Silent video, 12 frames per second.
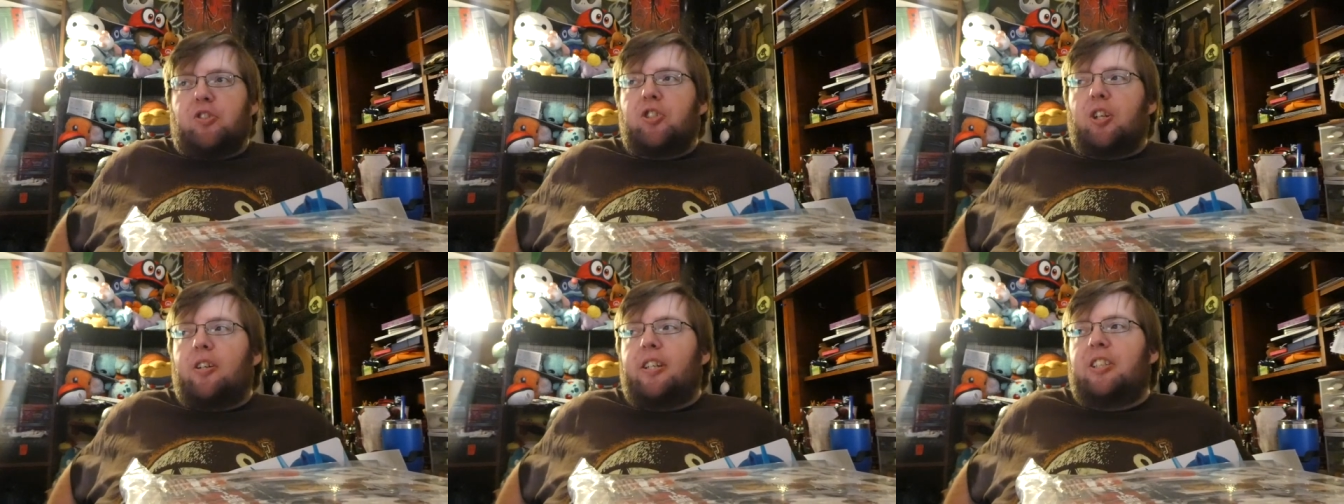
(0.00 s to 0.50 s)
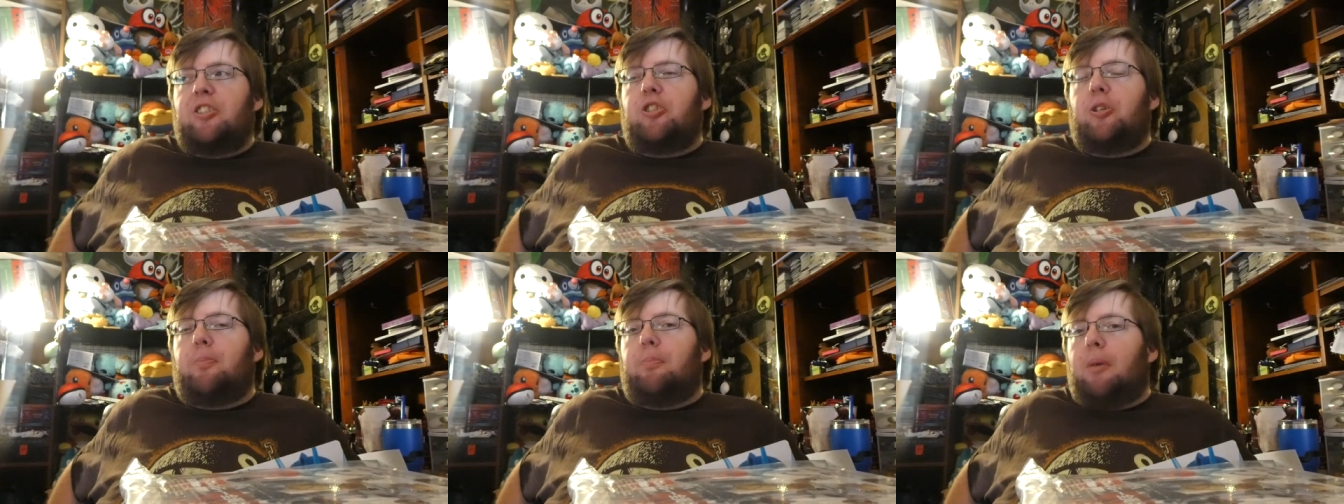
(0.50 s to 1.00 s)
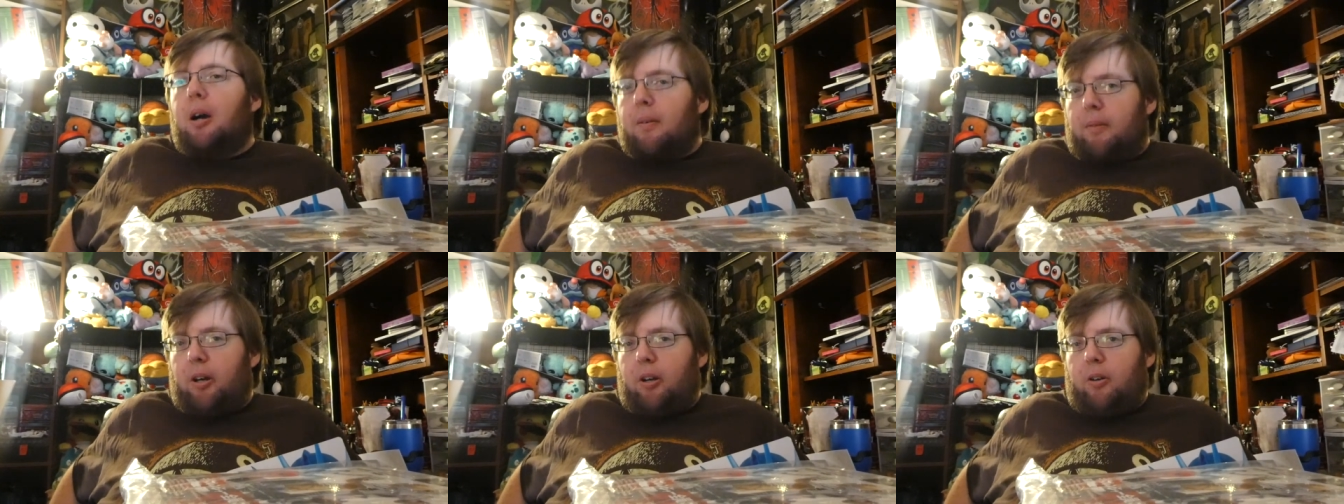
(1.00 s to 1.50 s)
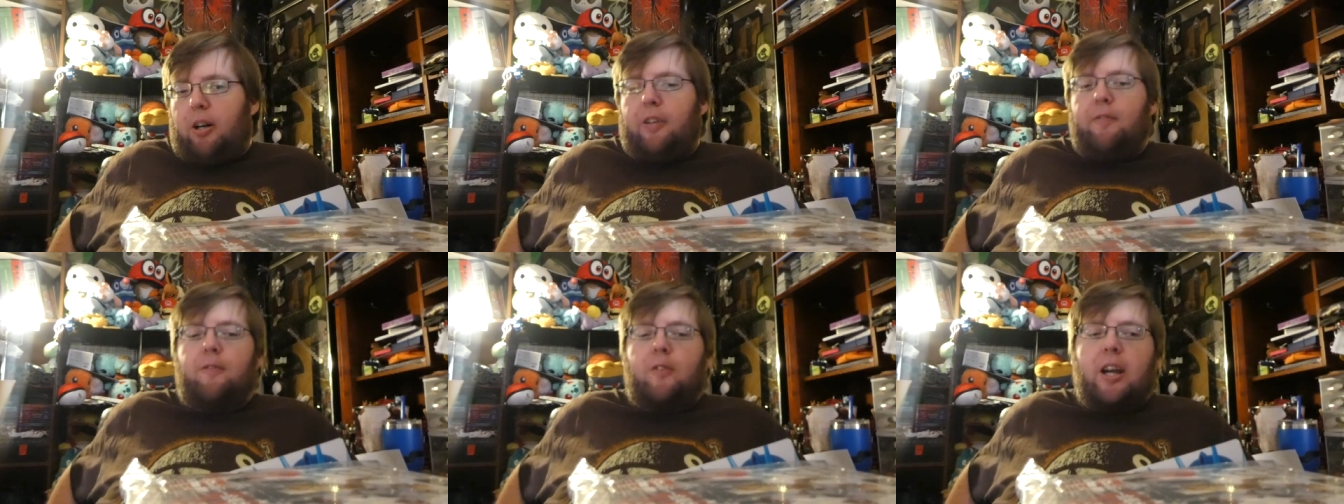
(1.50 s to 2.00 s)
starting tomorrow,
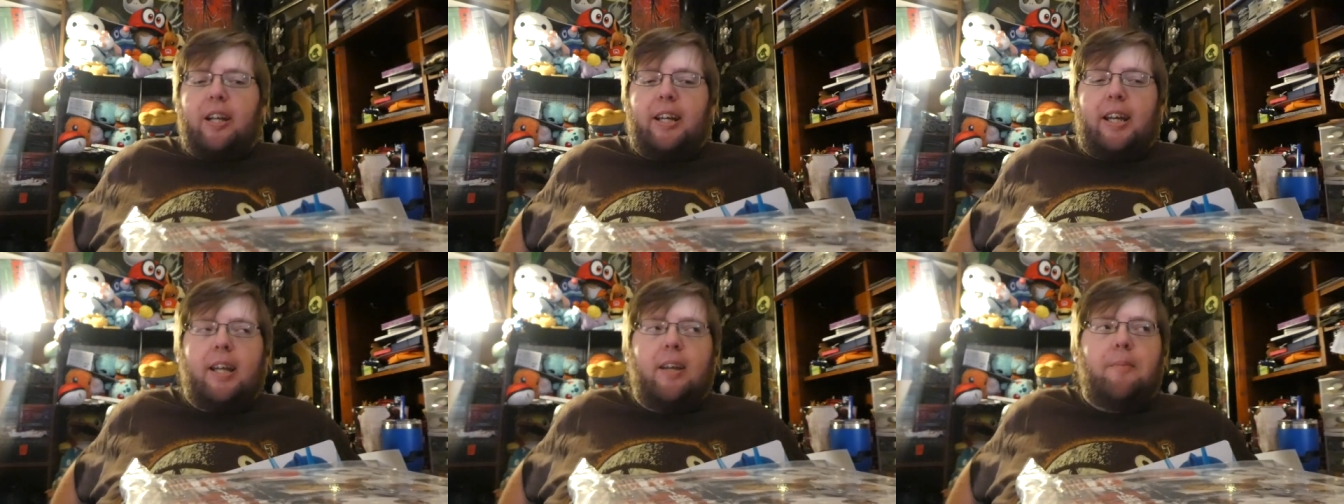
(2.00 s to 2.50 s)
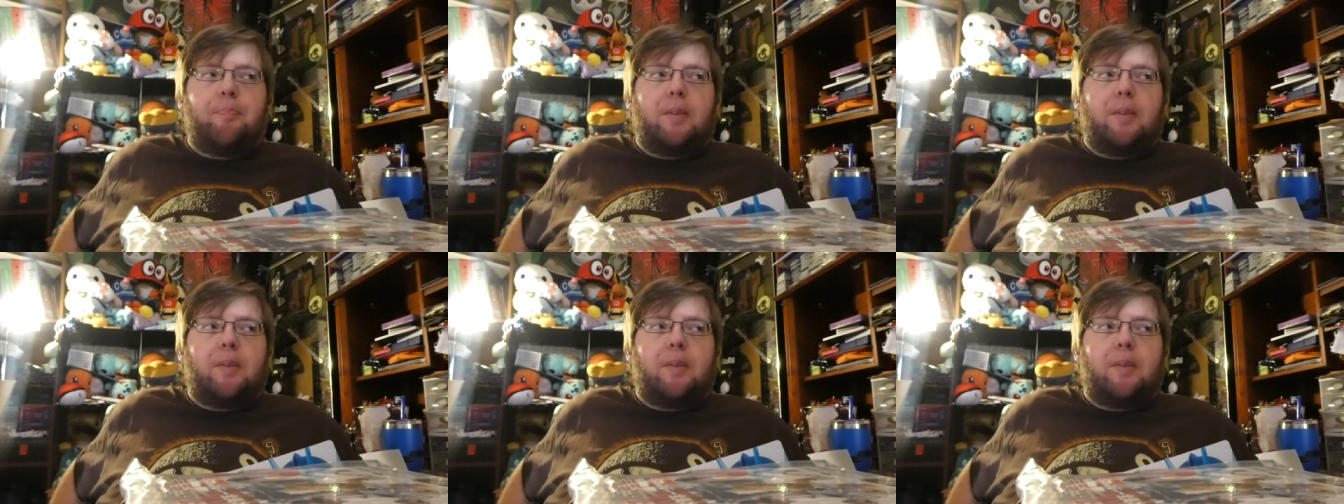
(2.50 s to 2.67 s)
on Friday,